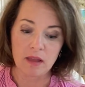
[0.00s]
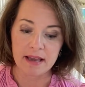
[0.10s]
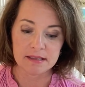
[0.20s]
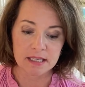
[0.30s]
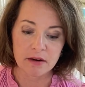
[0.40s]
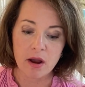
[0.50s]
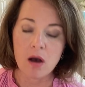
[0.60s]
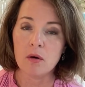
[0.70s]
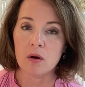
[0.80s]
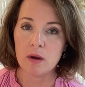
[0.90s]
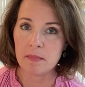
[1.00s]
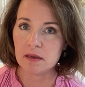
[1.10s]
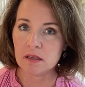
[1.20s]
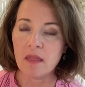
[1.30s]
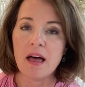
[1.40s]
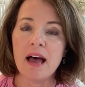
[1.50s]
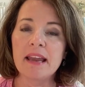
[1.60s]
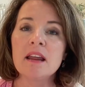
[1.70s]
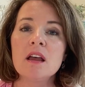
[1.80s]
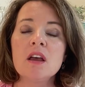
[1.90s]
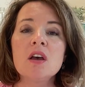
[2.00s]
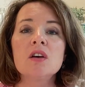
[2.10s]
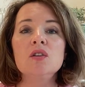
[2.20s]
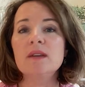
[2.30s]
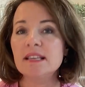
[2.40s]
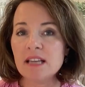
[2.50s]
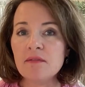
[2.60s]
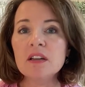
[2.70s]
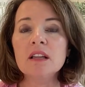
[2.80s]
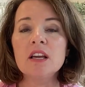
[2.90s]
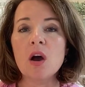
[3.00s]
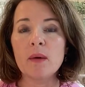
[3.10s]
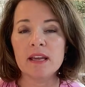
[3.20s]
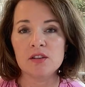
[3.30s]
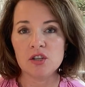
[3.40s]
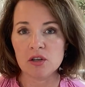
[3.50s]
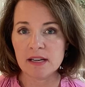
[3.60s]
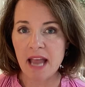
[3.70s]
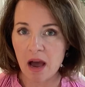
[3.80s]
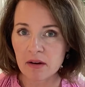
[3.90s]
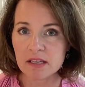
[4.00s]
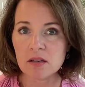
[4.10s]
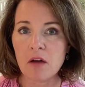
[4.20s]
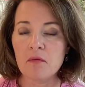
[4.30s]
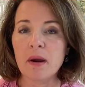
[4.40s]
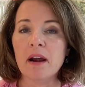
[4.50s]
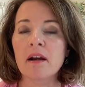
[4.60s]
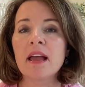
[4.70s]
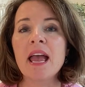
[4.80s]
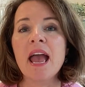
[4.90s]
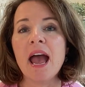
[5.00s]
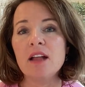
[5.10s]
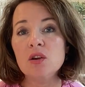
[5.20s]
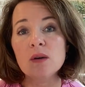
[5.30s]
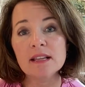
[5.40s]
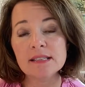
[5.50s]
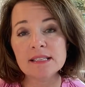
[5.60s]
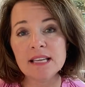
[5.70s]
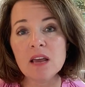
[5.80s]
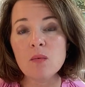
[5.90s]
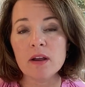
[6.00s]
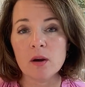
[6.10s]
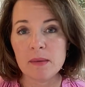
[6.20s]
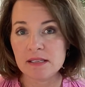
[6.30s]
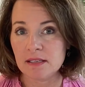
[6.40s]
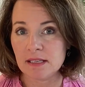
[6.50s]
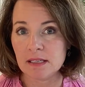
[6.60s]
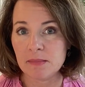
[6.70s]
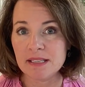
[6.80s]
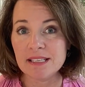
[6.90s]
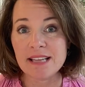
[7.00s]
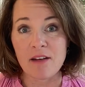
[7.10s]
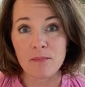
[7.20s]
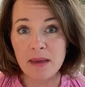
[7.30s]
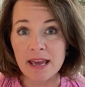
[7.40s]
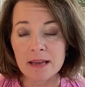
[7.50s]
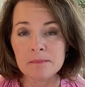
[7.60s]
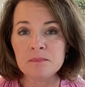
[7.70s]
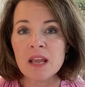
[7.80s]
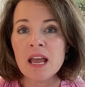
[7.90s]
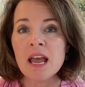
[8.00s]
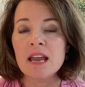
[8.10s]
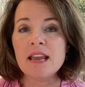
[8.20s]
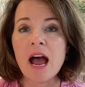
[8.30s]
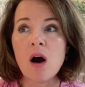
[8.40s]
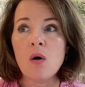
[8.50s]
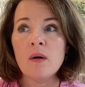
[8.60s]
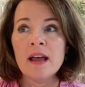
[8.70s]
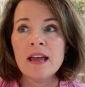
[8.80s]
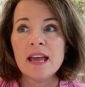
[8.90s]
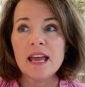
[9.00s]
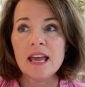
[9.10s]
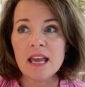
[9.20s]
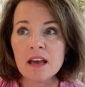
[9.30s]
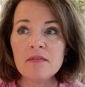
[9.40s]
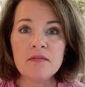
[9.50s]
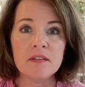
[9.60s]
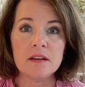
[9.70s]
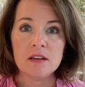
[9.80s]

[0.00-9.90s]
like Xero or QuickBooks Online, you can definitely go into your accounting software and you can see what your business expenses have been. Now, if